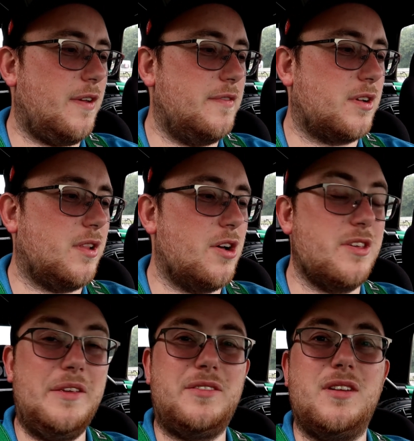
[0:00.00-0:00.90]
7 o'clock
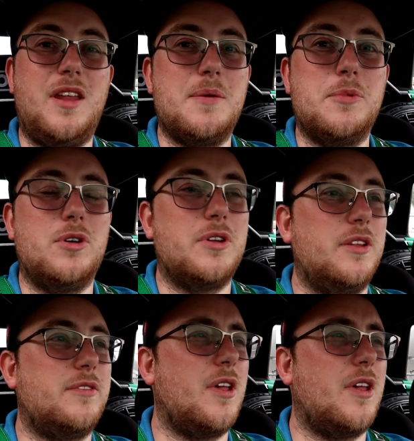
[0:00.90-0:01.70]
yesterday morning,